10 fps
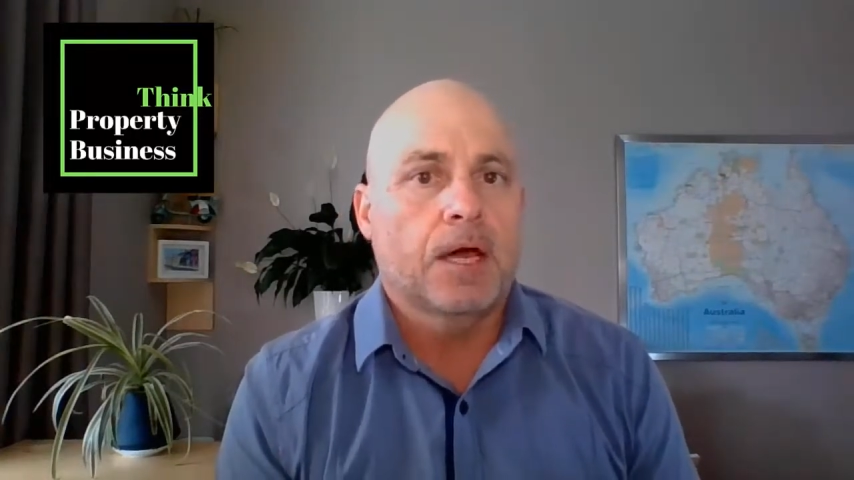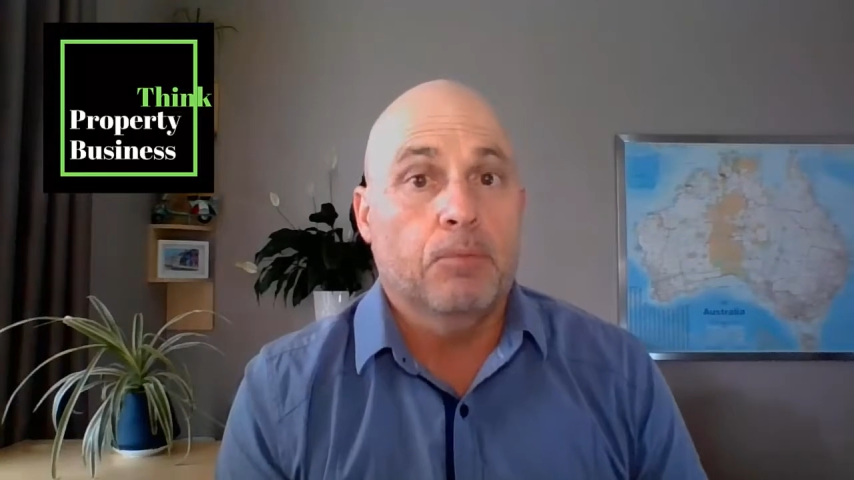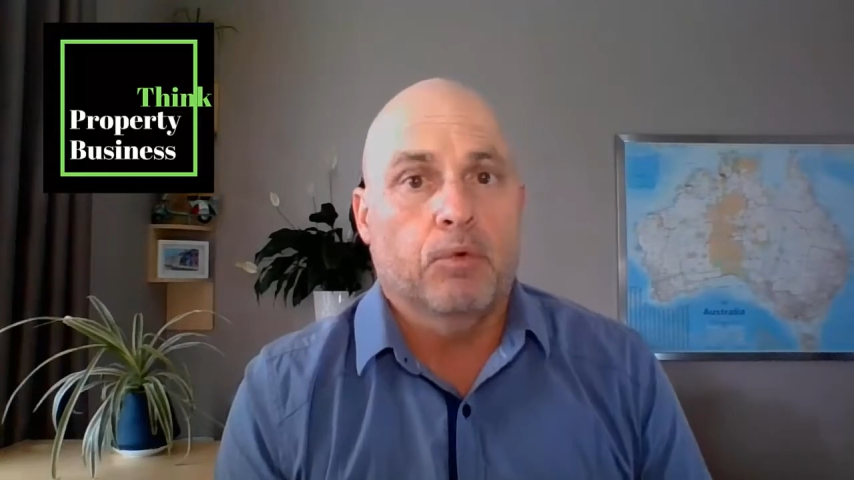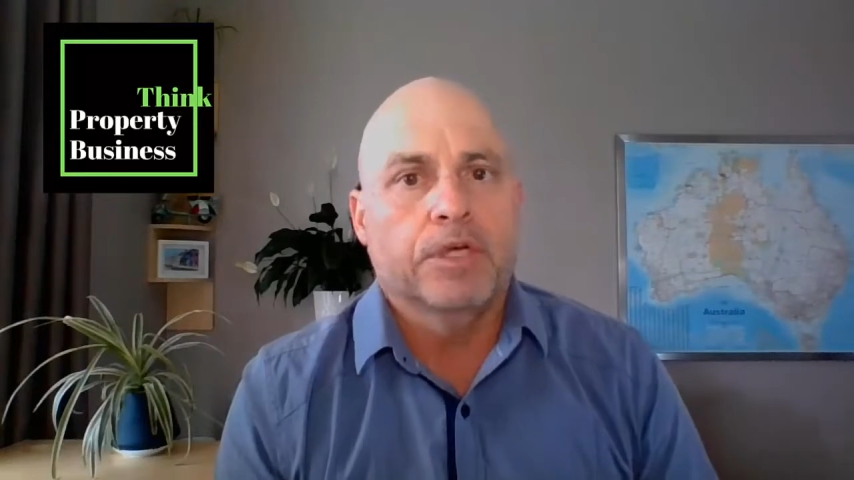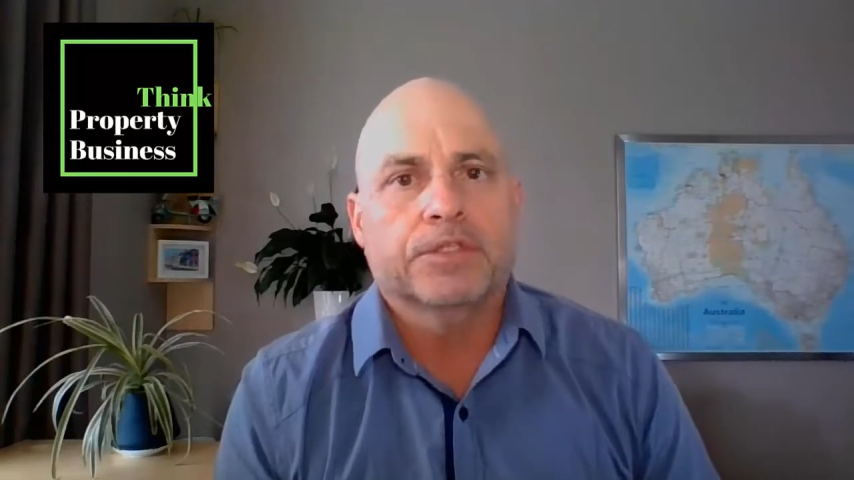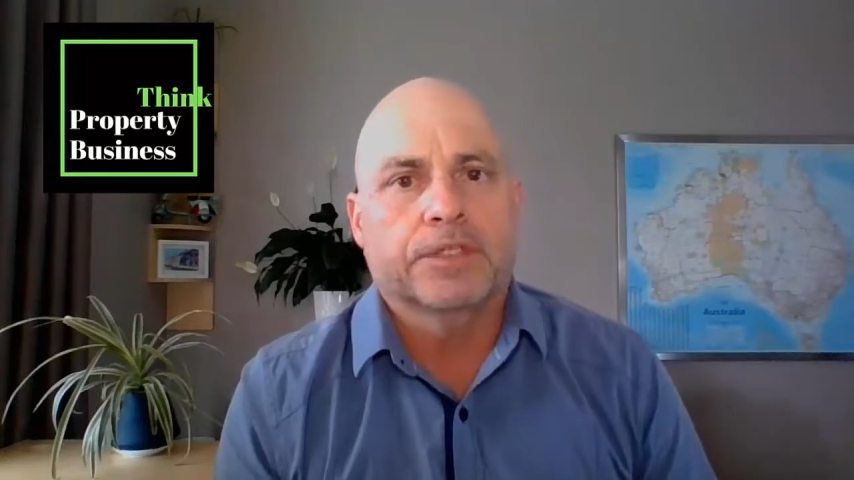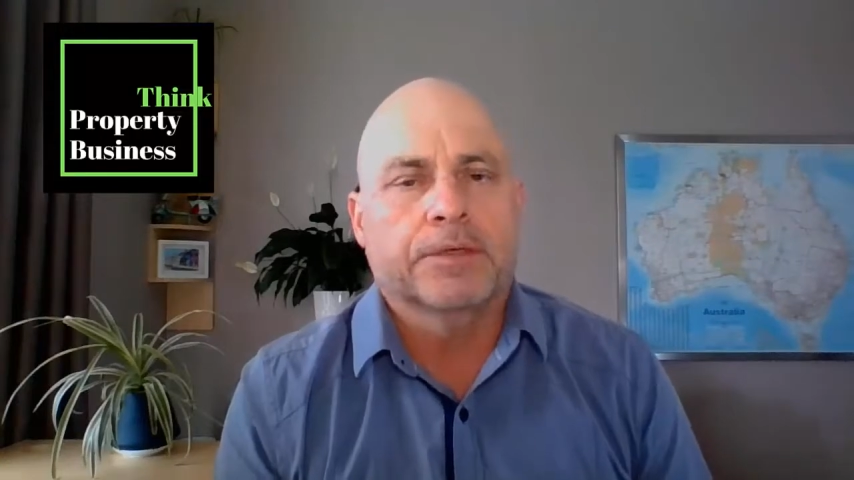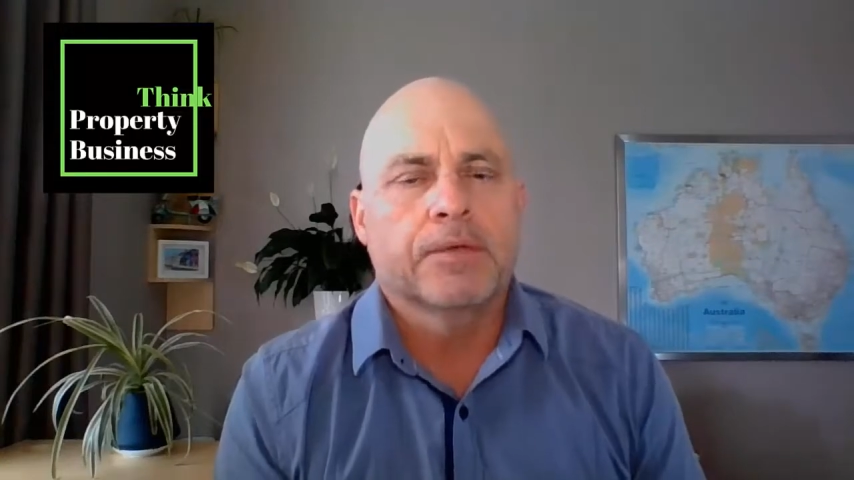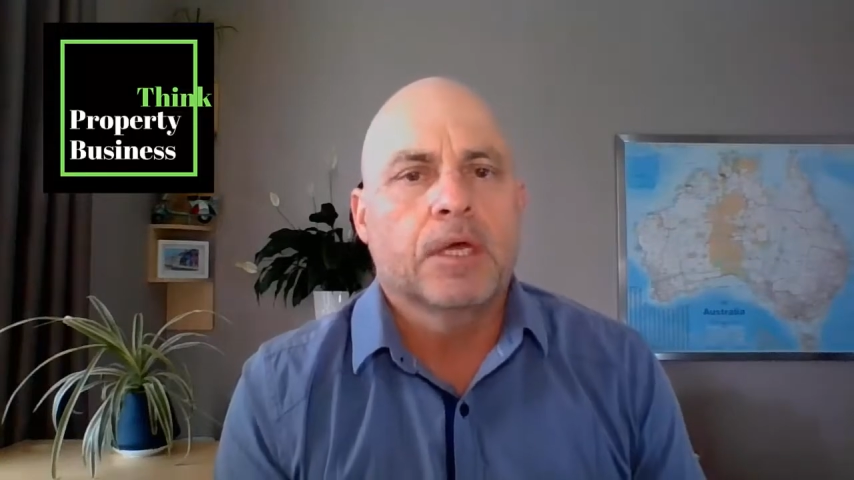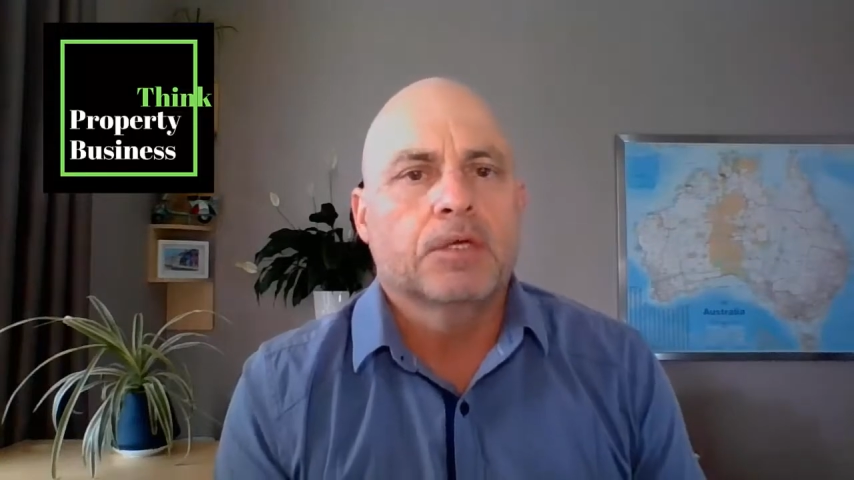more easily.
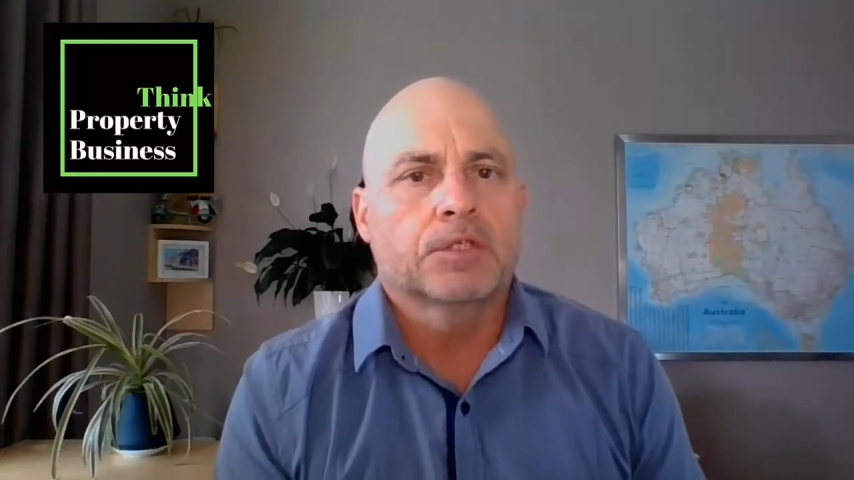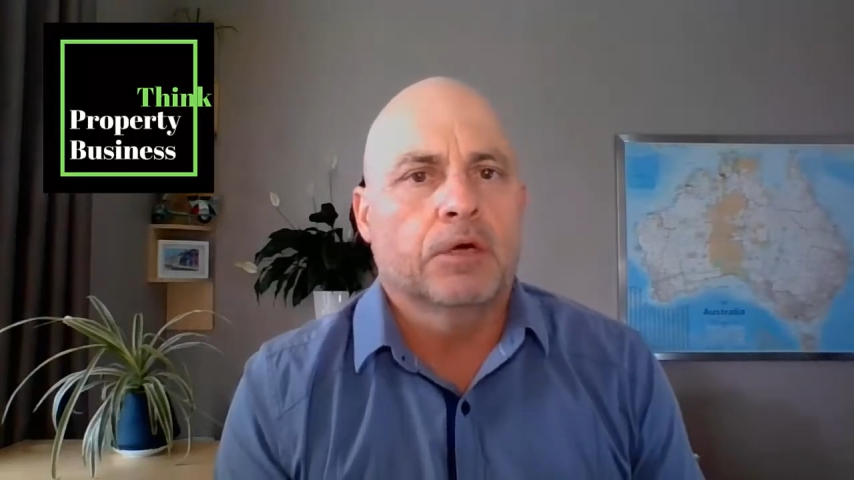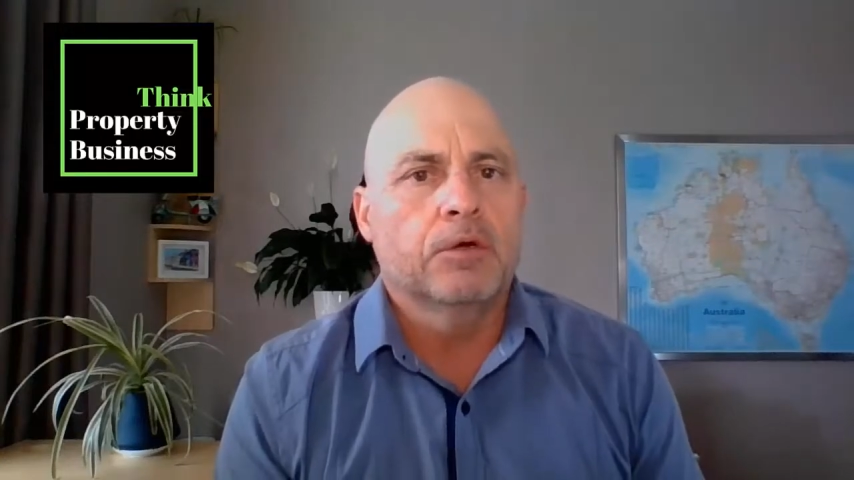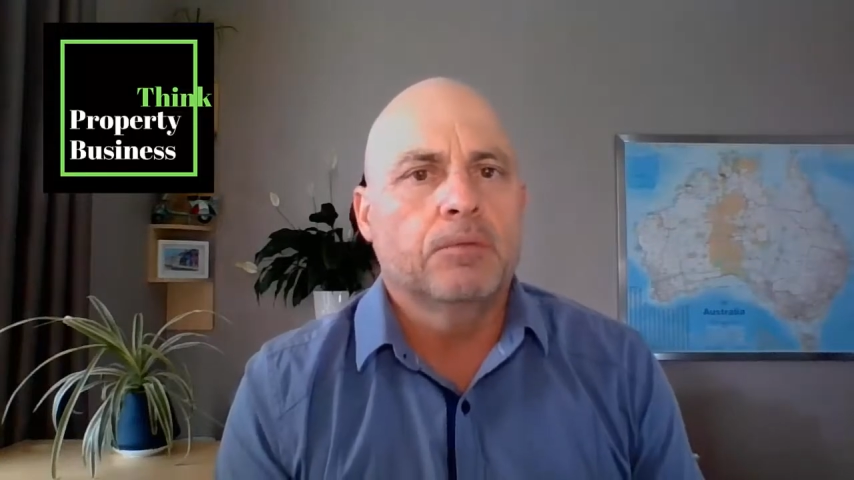So